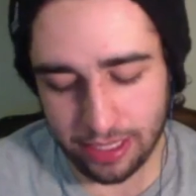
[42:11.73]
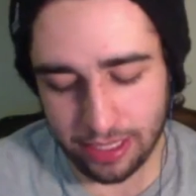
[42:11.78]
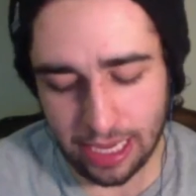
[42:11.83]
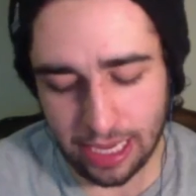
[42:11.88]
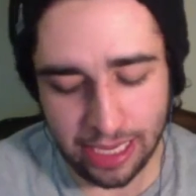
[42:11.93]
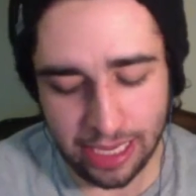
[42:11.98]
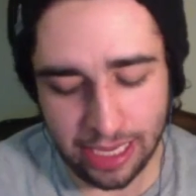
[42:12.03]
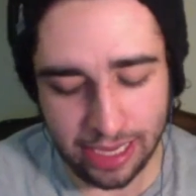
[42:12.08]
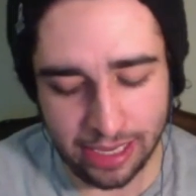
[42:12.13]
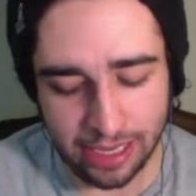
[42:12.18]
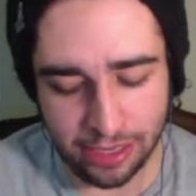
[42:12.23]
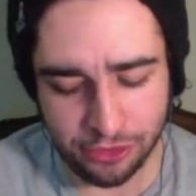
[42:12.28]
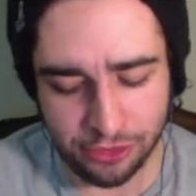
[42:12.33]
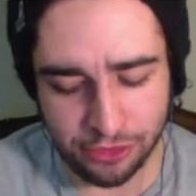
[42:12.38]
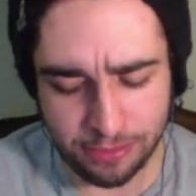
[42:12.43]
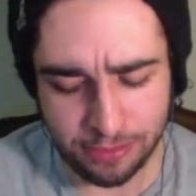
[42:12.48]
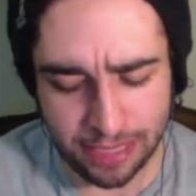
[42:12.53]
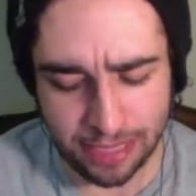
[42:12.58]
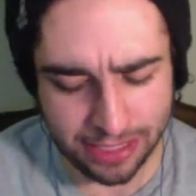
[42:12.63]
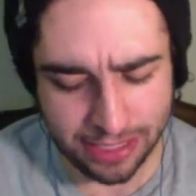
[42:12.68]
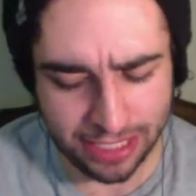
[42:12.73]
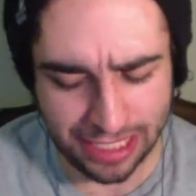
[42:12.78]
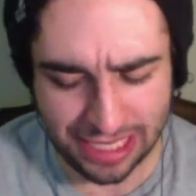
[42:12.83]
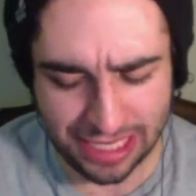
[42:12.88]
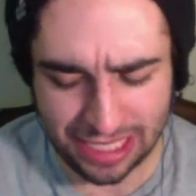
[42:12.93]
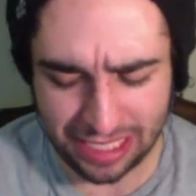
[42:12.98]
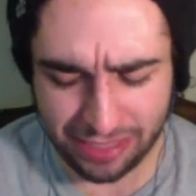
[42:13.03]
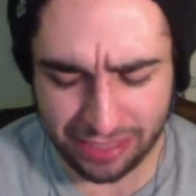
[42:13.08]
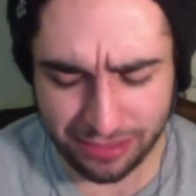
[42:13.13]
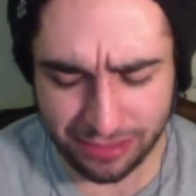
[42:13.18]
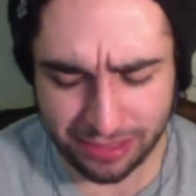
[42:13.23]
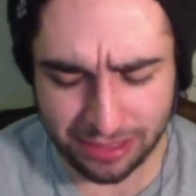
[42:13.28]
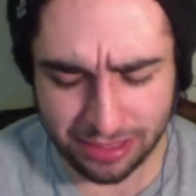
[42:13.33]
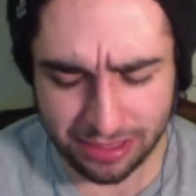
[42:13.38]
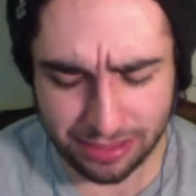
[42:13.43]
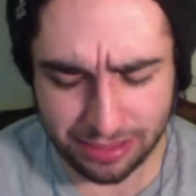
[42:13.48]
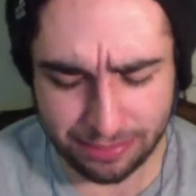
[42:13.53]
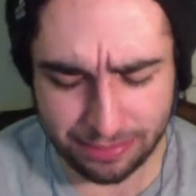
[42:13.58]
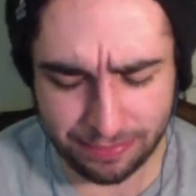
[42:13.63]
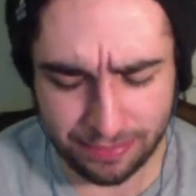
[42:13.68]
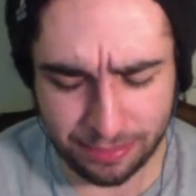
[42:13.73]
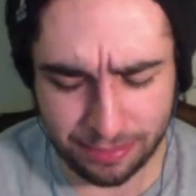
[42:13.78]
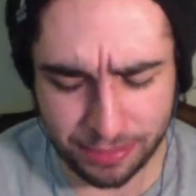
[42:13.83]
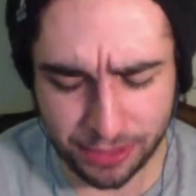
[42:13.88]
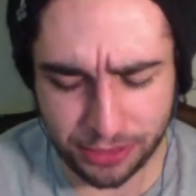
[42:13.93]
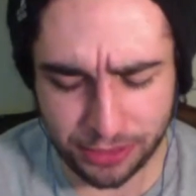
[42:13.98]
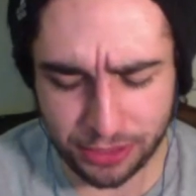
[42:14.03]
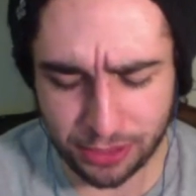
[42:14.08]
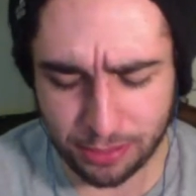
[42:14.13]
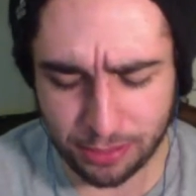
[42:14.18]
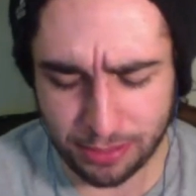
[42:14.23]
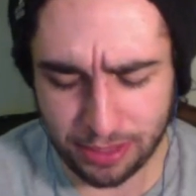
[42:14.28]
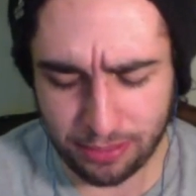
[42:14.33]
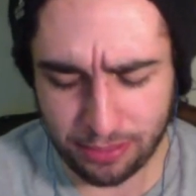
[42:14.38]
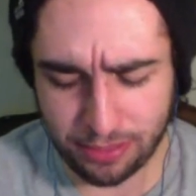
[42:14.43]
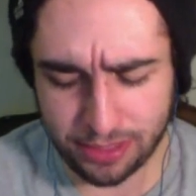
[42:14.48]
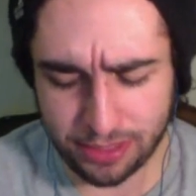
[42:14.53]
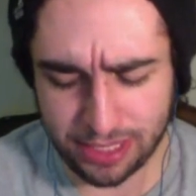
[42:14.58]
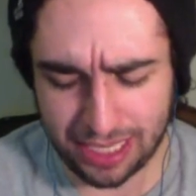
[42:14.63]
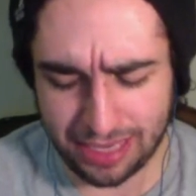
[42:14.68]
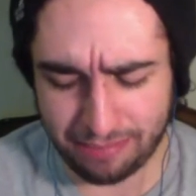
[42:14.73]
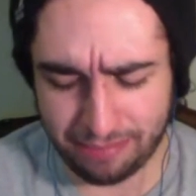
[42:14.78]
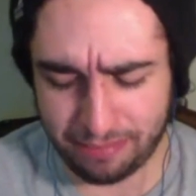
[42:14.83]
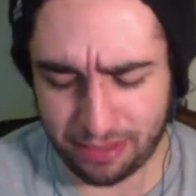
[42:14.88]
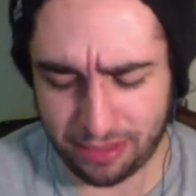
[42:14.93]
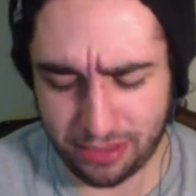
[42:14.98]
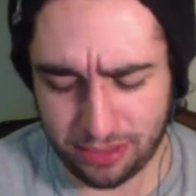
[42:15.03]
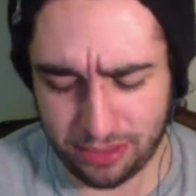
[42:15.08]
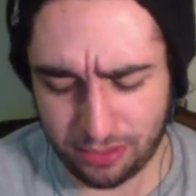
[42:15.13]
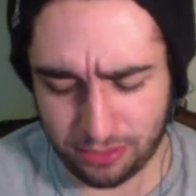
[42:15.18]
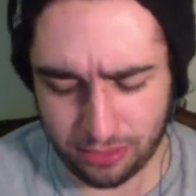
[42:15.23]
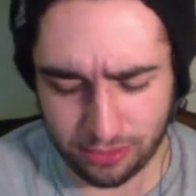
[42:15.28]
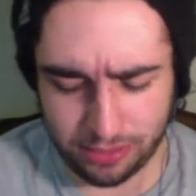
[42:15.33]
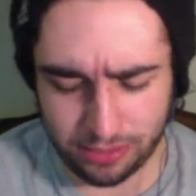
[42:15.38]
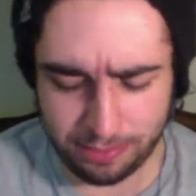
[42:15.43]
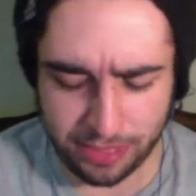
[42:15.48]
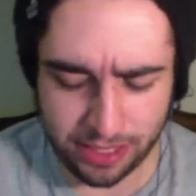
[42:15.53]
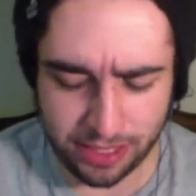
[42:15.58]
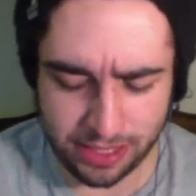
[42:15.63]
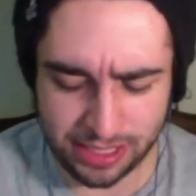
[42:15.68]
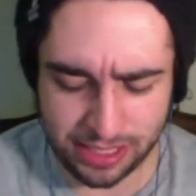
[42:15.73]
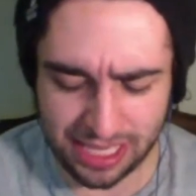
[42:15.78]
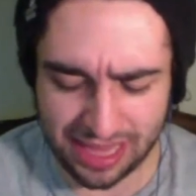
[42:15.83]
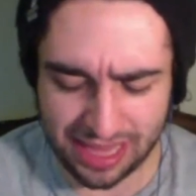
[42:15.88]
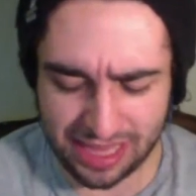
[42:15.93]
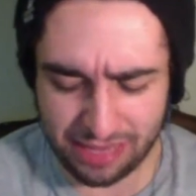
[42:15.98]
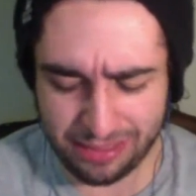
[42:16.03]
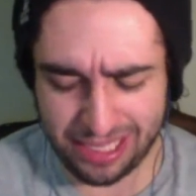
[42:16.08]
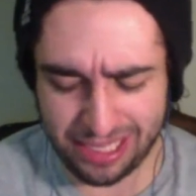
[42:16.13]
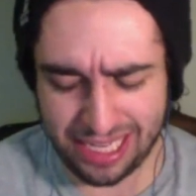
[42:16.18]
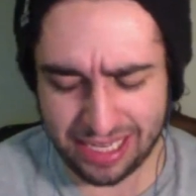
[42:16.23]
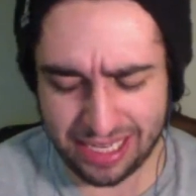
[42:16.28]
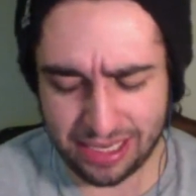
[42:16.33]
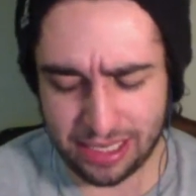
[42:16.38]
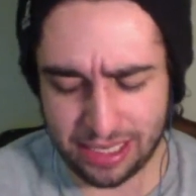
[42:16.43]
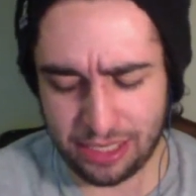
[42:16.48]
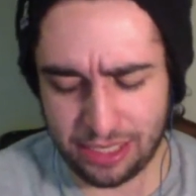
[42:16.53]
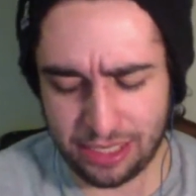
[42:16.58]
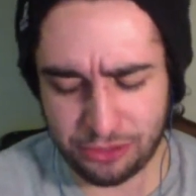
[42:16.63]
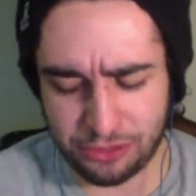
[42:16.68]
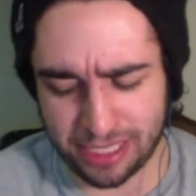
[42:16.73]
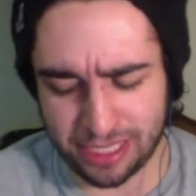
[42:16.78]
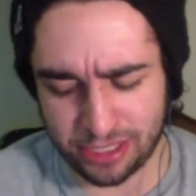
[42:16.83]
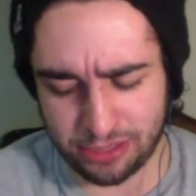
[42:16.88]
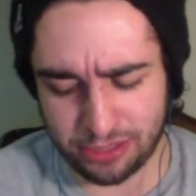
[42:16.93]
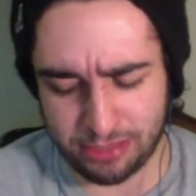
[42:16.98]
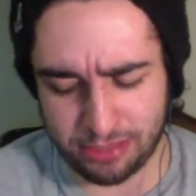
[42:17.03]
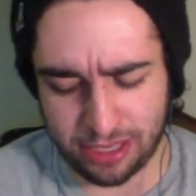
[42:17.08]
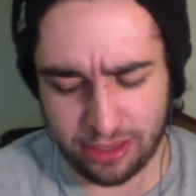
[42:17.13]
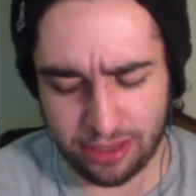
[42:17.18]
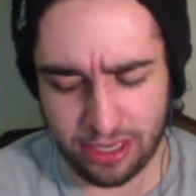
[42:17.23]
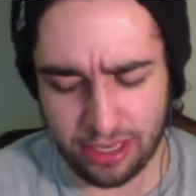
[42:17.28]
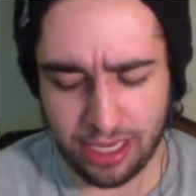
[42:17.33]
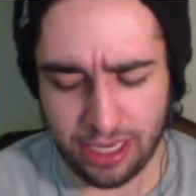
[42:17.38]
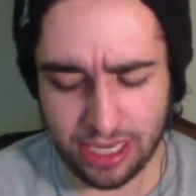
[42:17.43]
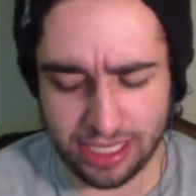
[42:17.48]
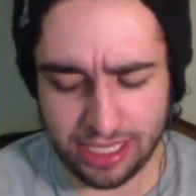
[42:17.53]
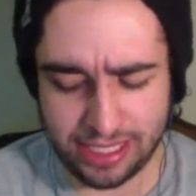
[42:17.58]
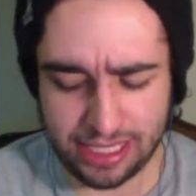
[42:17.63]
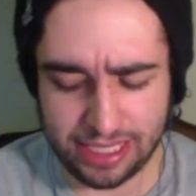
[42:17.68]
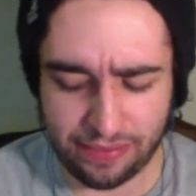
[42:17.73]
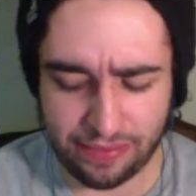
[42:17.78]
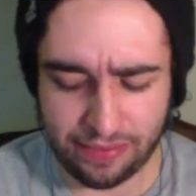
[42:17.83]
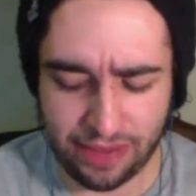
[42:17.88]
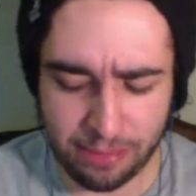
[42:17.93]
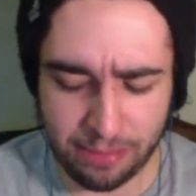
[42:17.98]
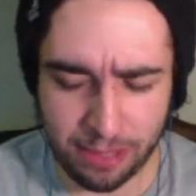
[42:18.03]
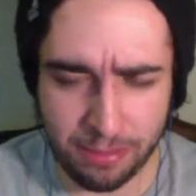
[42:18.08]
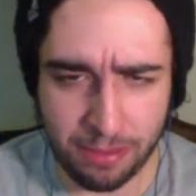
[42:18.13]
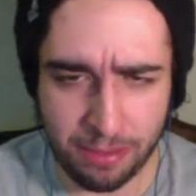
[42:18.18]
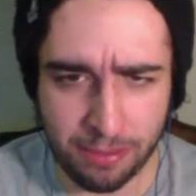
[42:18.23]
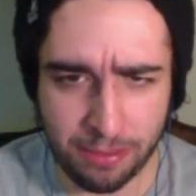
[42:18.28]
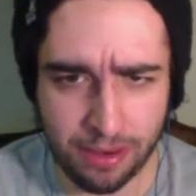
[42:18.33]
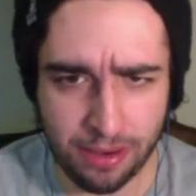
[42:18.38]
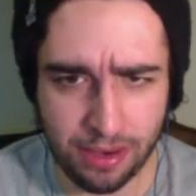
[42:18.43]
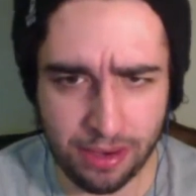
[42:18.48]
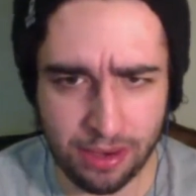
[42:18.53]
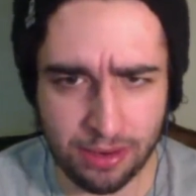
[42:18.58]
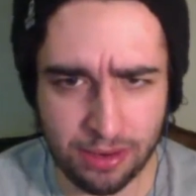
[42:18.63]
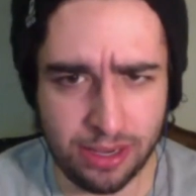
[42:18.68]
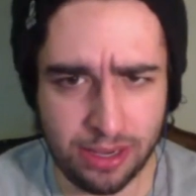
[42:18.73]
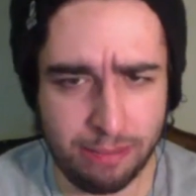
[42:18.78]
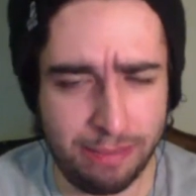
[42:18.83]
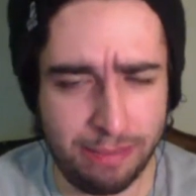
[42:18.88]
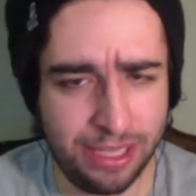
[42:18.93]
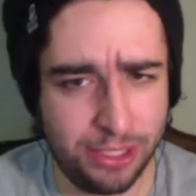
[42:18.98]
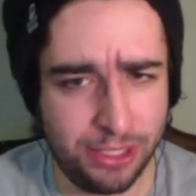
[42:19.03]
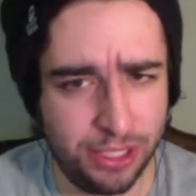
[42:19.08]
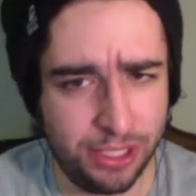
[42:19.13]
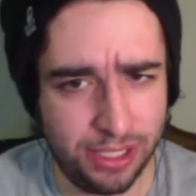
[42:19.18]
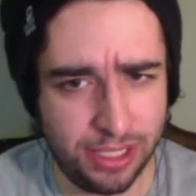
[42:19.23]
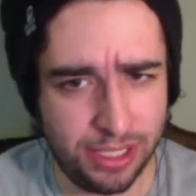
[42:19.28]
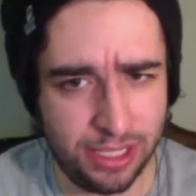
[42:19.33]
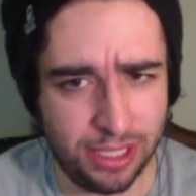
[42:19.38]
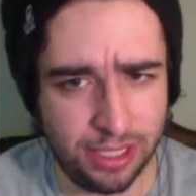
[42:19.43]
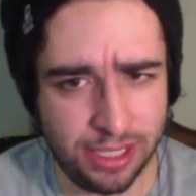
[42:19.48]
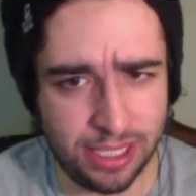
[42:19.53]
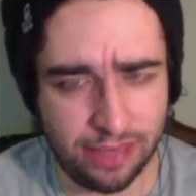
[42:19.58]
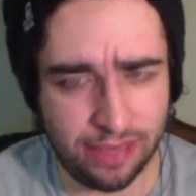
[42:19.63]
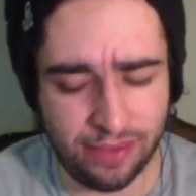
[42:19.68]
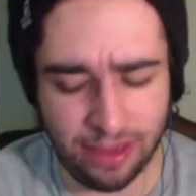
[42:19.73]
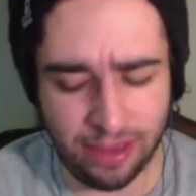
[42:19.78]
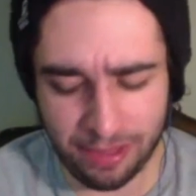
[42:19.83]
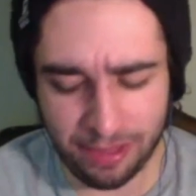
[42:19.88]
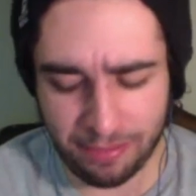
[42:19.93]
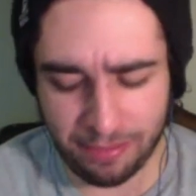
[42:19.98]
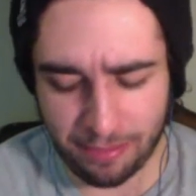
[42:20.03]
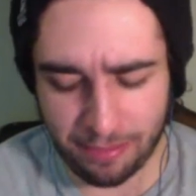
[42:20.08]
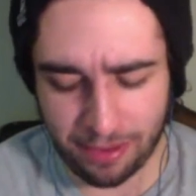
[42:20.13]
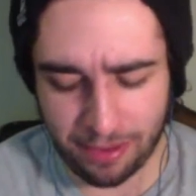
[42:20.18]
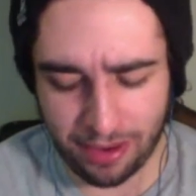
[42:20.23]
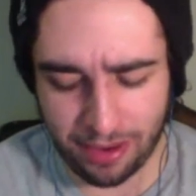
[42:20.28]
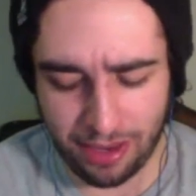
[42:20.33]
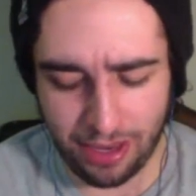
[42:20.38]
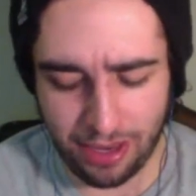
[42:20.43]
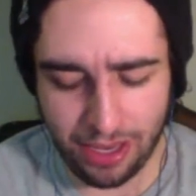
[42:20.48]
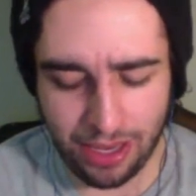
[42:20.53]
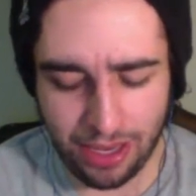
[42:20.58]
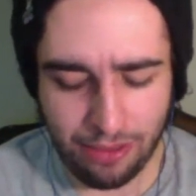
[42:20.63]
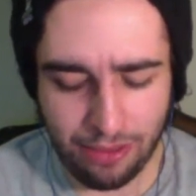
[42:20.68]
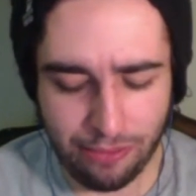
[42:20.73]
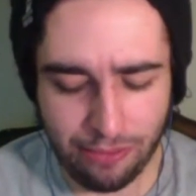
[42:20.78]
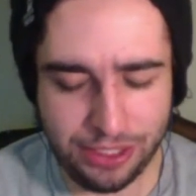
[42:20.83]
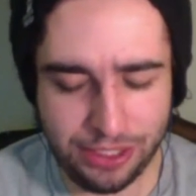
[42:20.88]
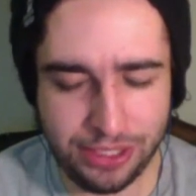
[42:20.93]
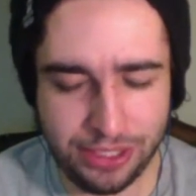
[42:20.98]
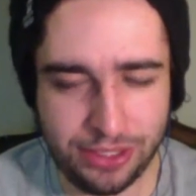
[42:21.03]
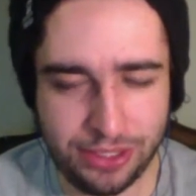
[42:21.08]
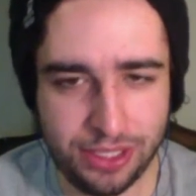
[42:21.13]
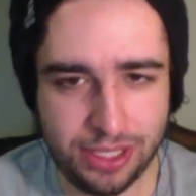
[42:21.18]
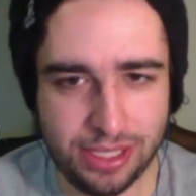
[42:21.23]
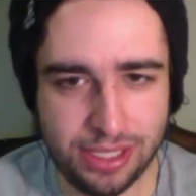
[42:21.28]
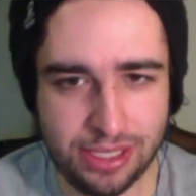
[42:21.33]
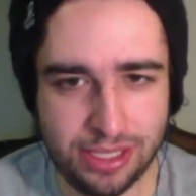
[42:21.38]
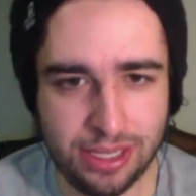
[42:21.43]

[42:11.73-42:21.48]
had an intro package. I think it was I'm not sure, but it was. Don't quote me on this. I think we had an intro package about a sick family member, or he mentioned a sick family member, which is just